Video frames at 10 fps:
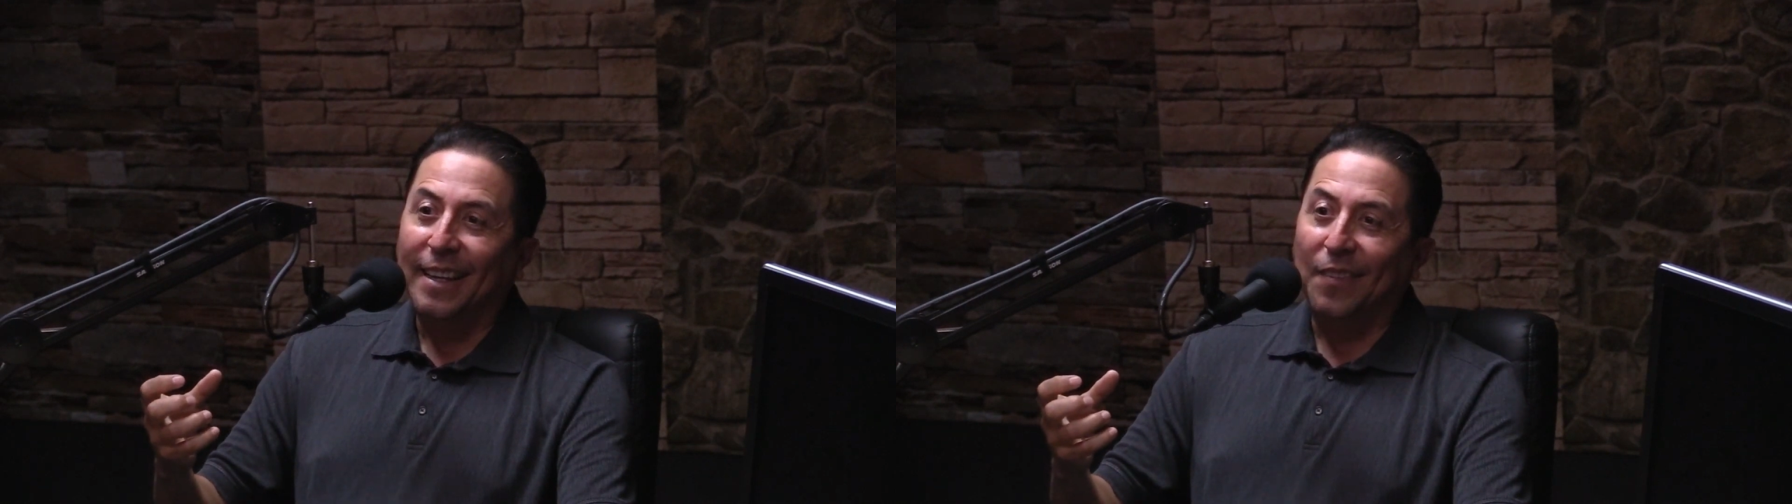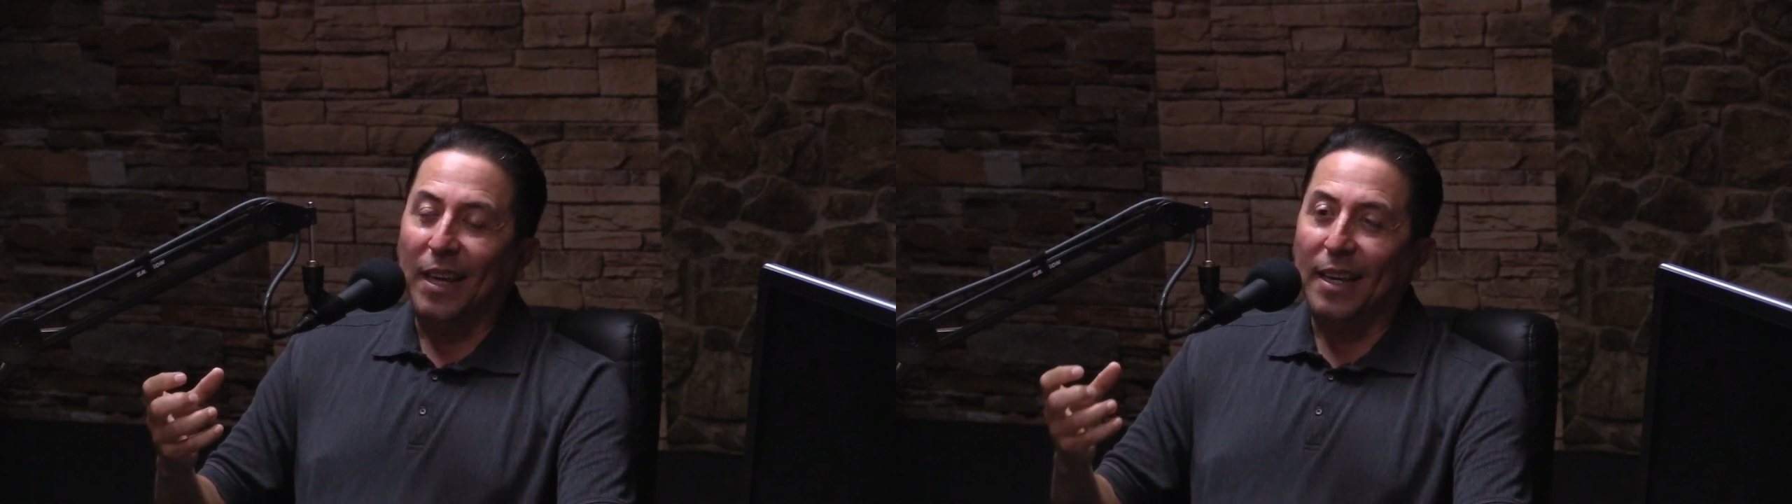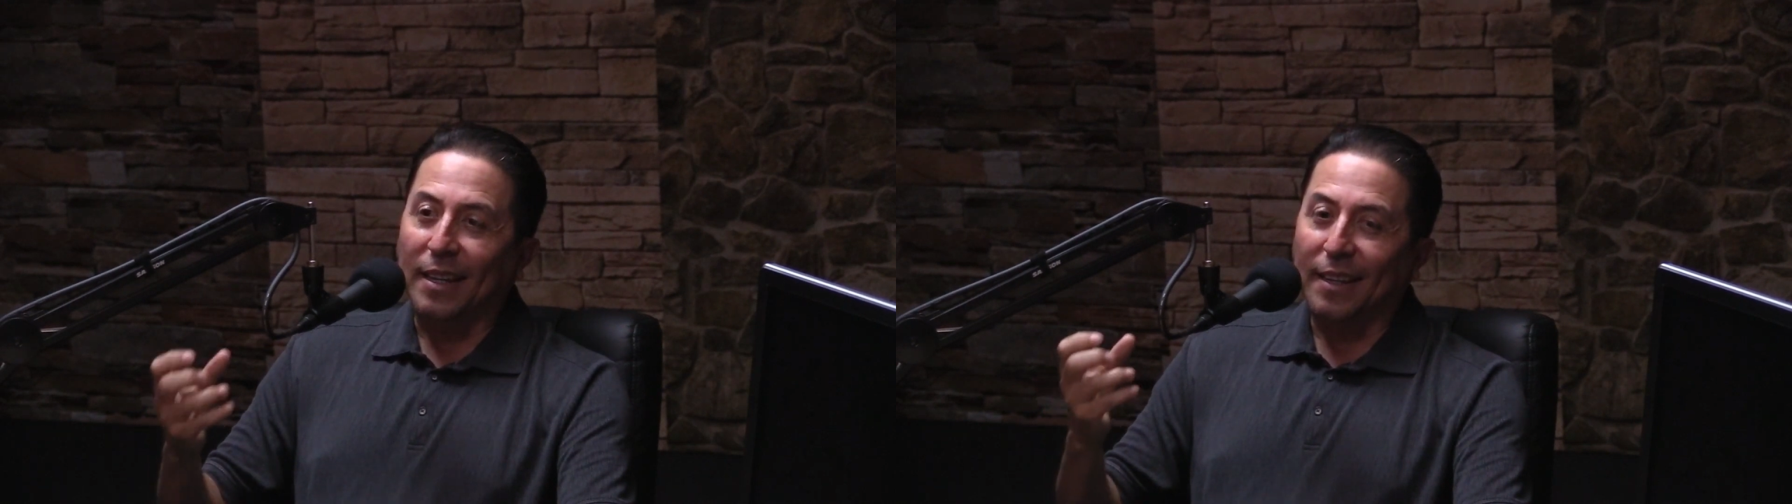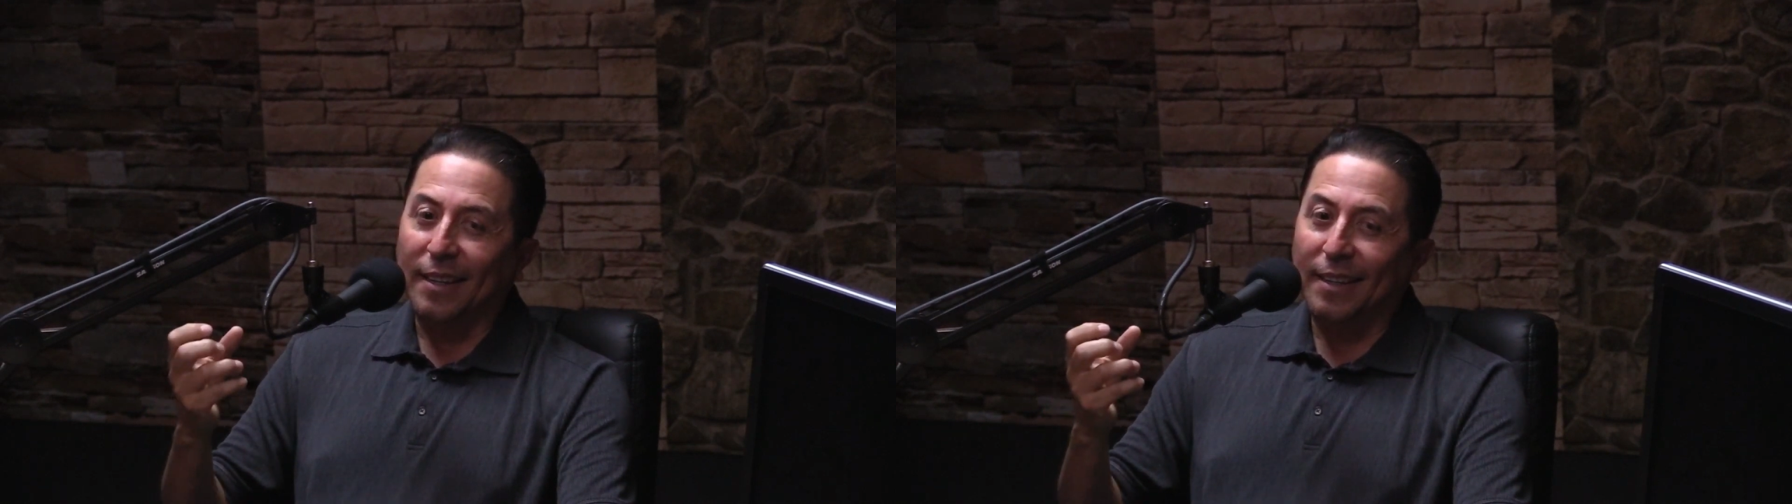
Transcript: that